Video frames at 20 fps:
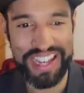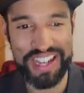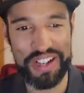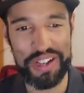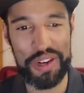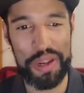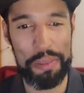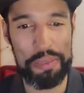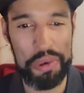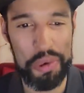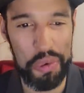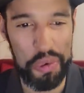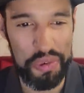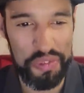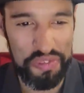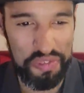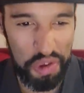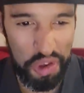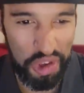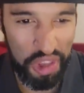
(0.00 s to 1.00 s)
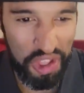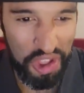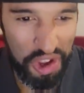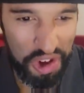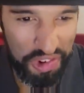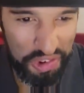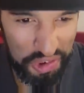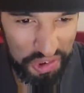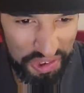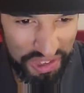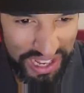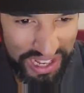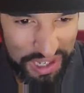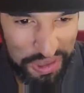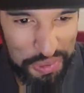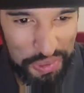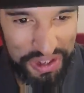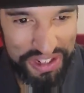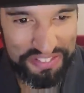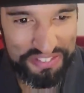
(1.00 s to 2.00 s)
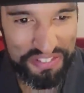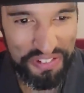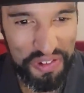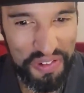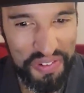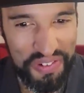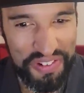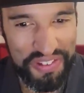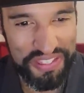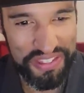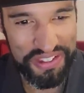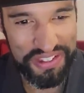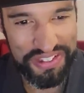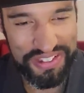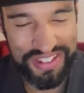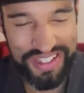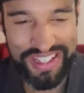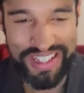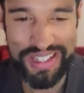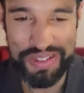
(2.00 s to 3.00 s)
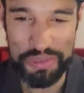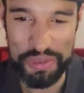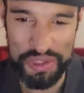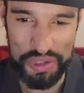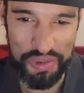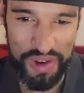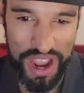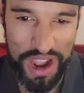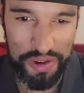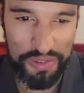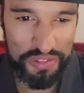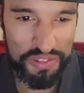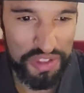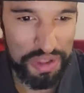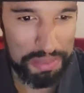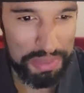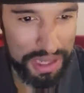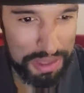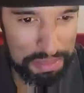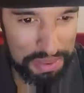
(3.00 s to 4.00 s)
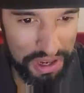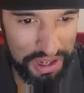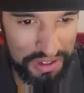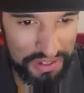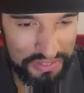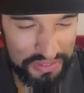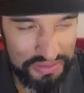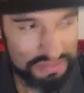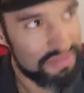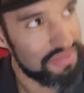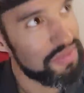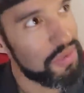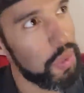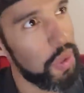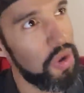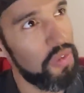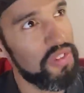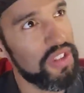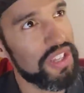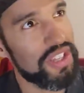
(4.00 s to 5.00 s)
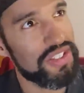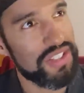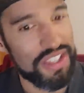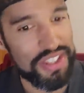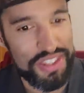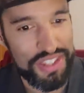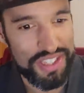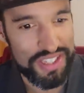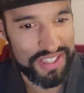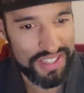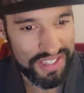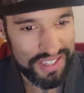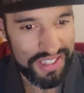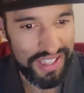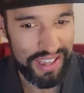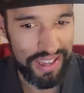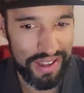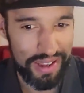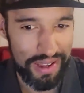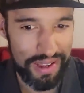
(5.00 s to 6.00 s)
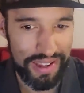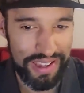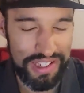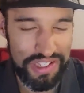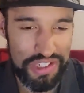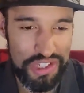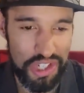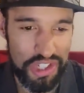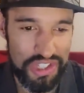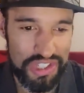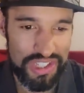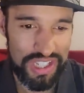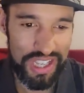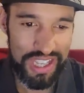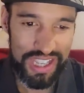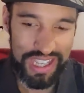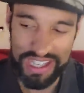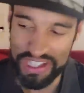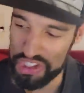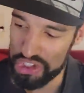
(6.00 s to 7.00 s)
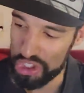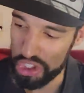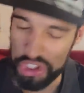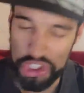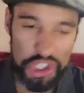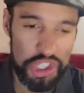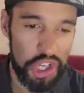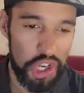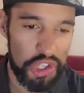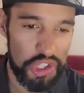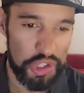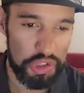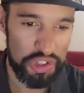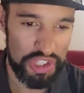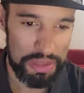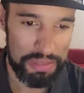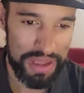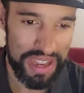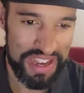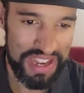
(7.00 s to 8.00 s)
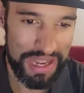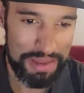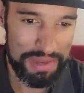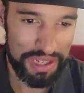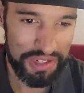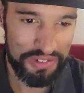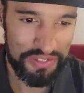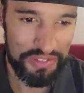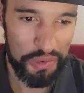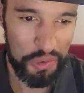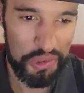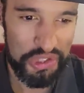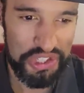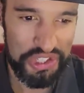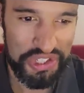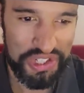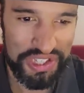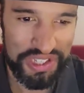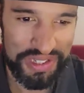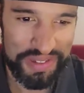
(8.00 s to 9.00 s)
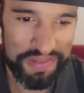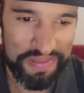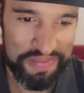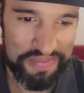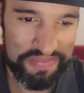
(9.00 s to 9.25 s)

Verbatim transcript: at a club called Volar on Lang Kwai Fong that was around for the better part of 12 years, I think. It just shut during the pandemic, unfortunately.